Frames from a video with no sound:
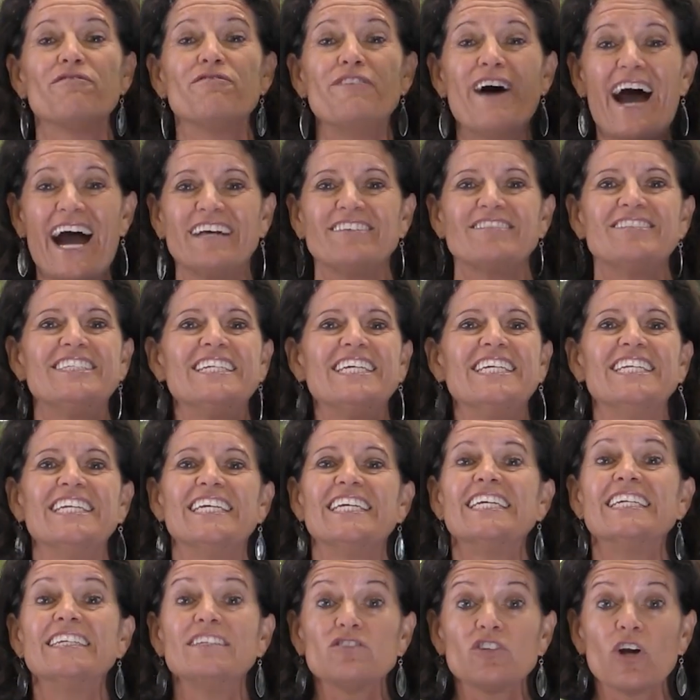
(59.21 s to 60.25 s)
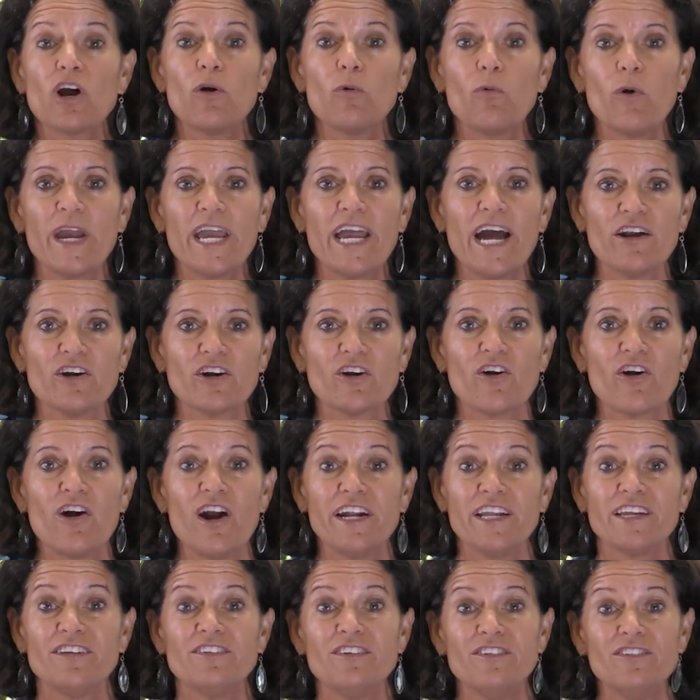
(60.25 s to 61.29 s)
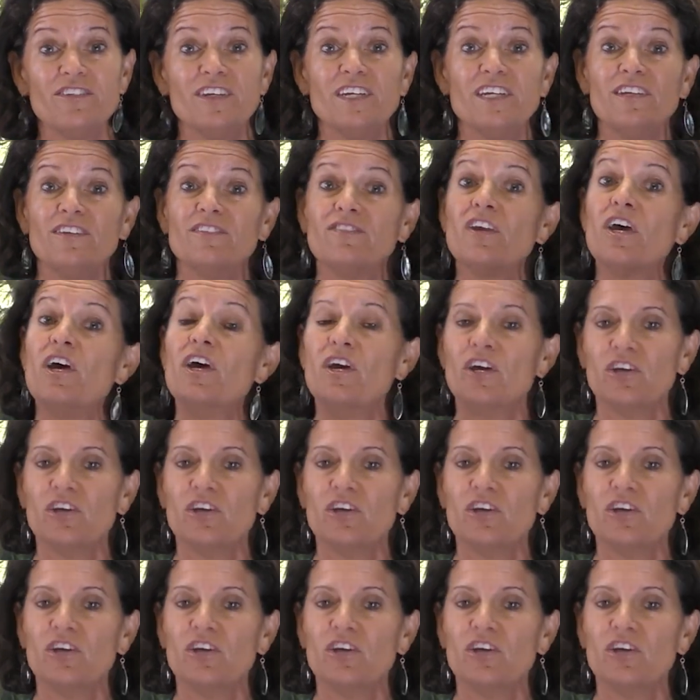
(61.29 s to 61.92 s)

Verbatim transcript: Fasting is our way out of chronic disease.